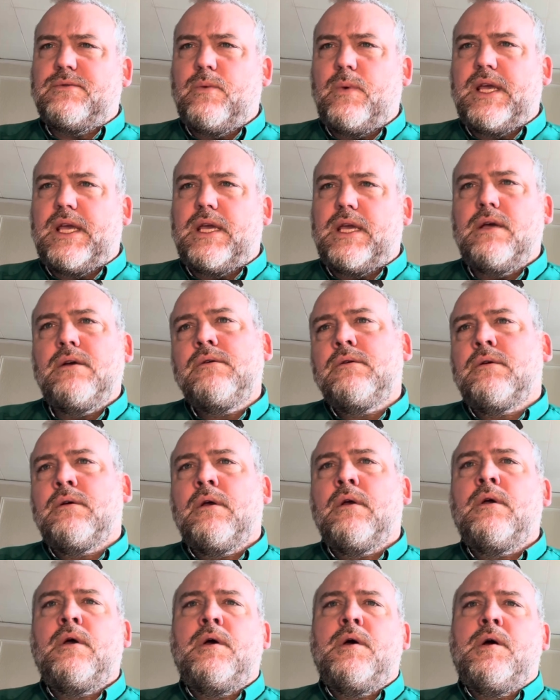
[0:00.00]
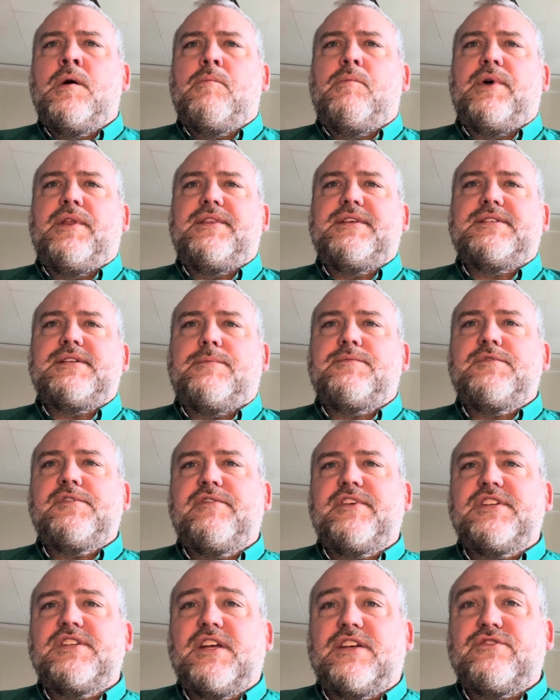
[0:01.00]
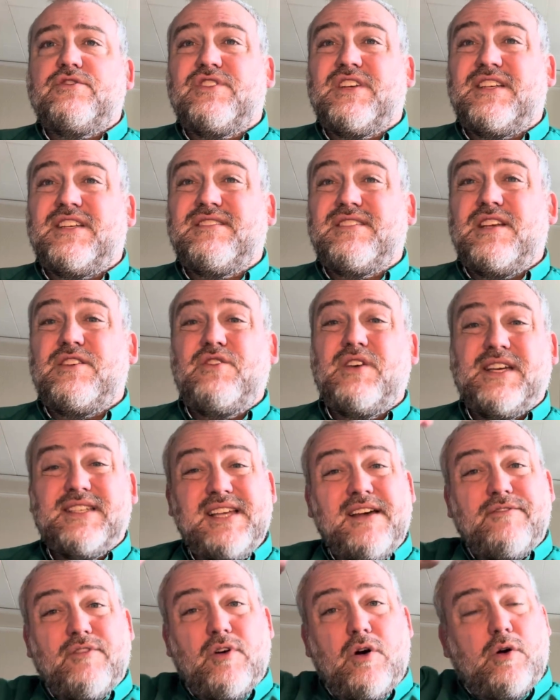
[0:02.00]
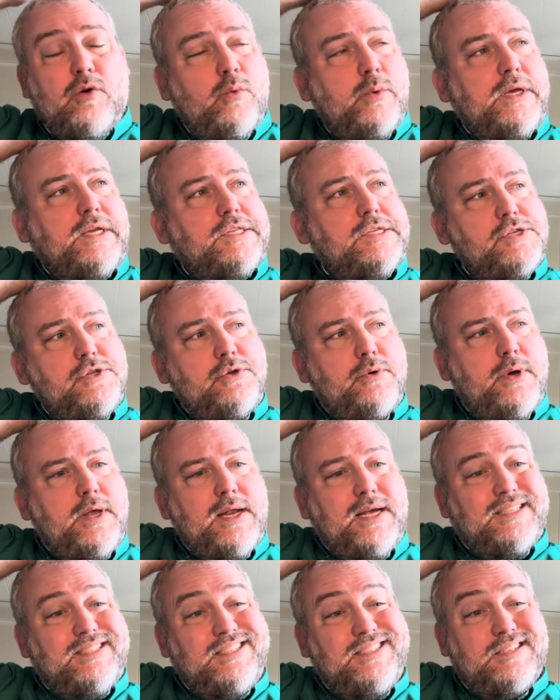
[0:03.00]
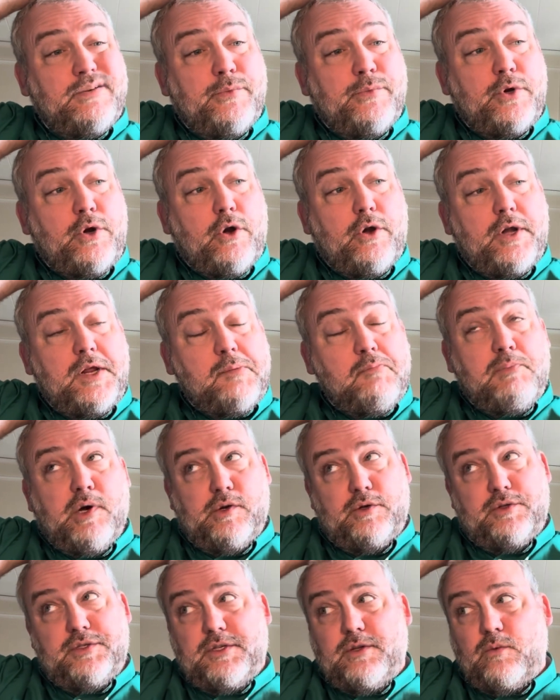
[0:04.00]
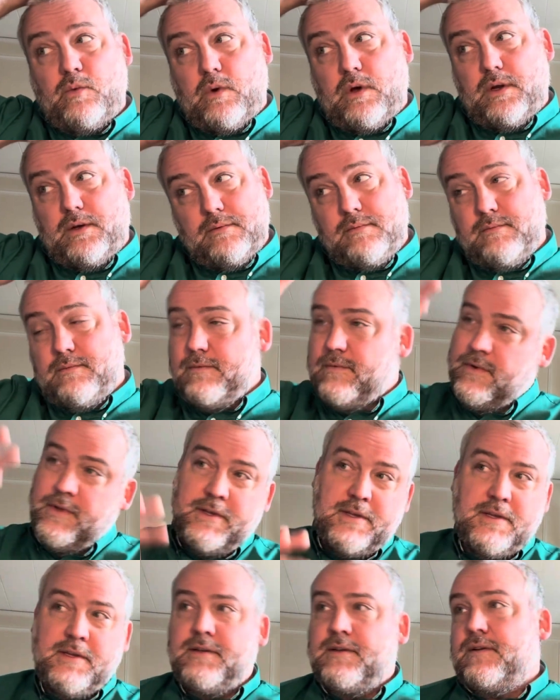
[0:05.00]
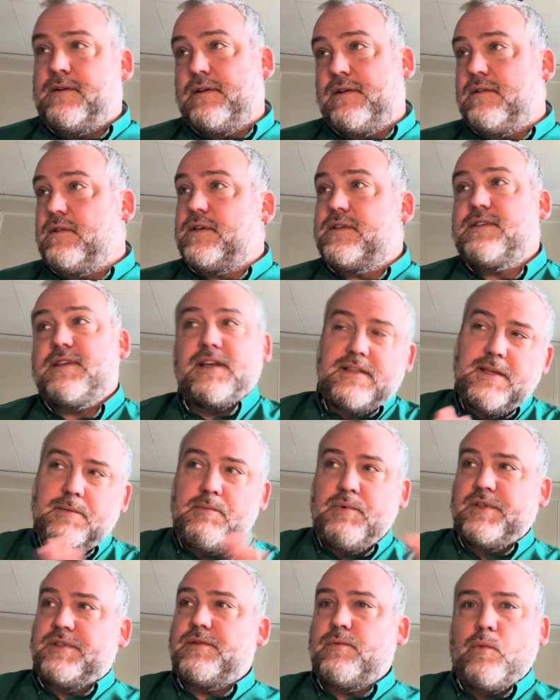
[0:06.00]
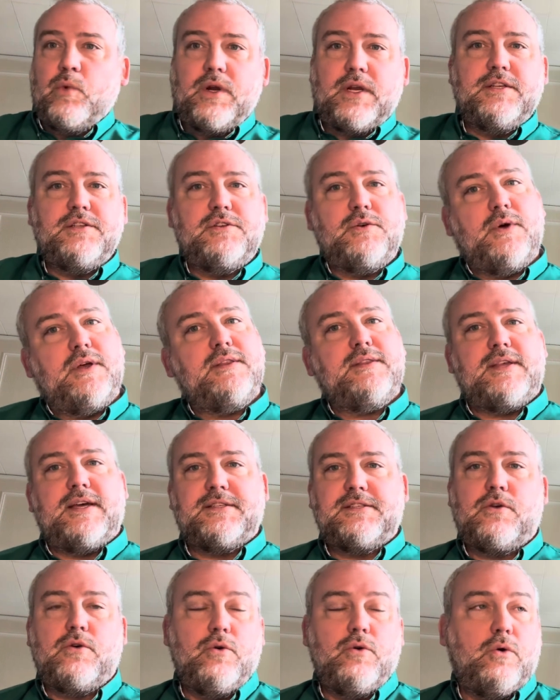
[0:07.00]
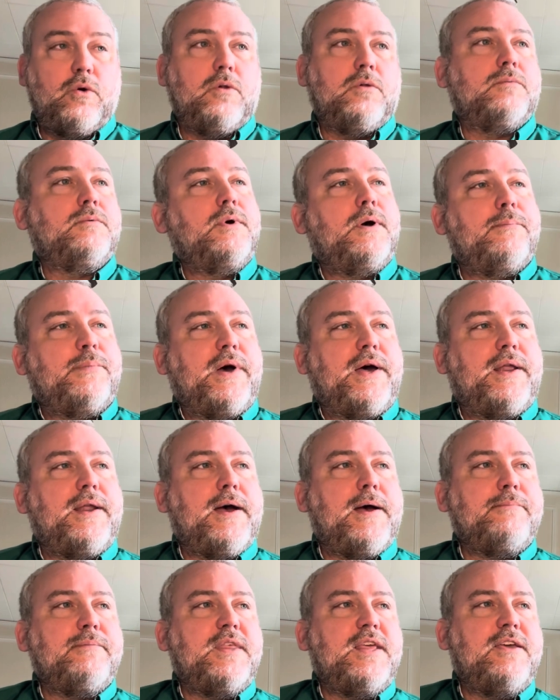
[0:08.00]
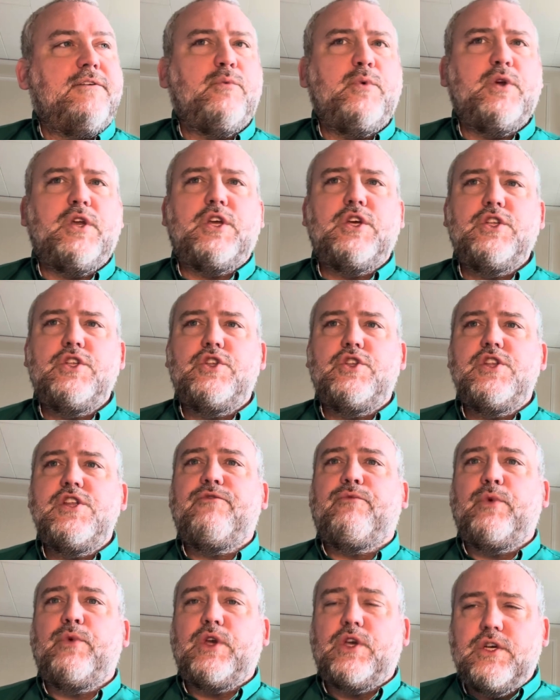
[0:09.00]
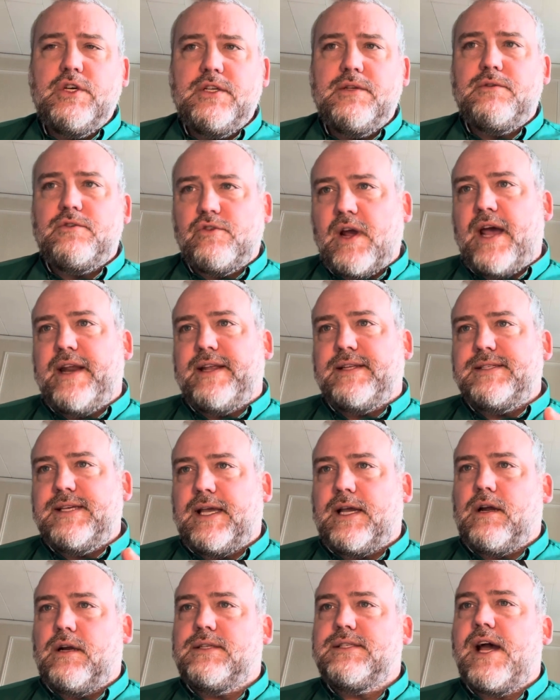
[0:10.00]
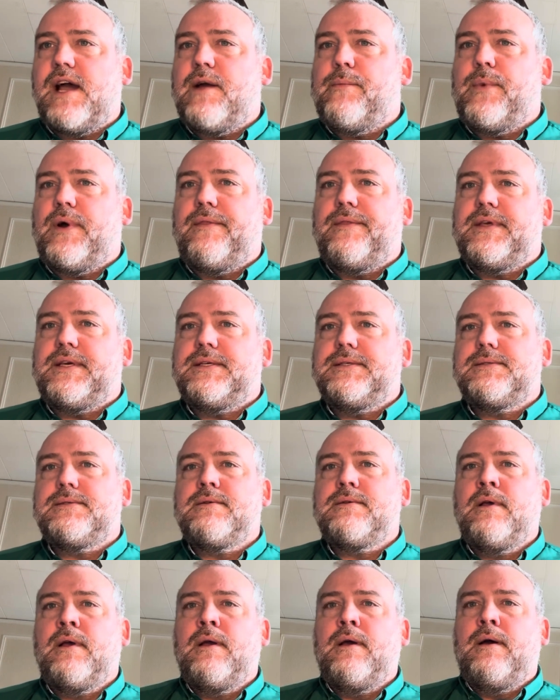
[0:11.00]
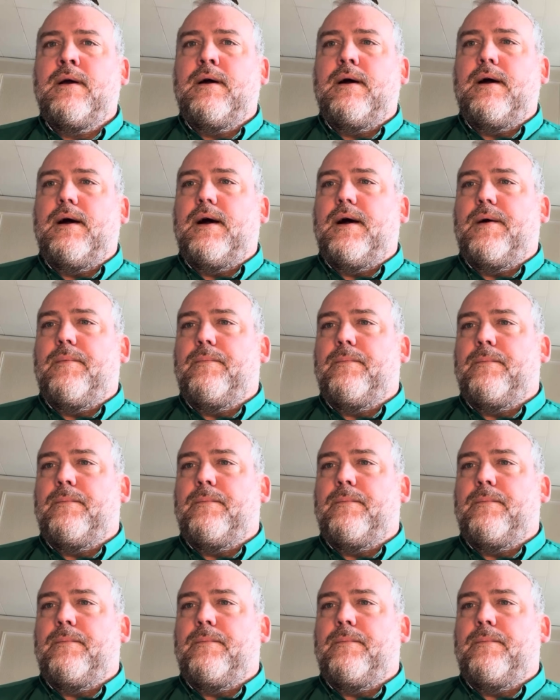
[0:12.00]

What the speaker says: week. But this observation exercise, you guys have all week to do it. I see someone already posted one. It looks like they put some work into it. That's cool. But if we could try to take our time on these, I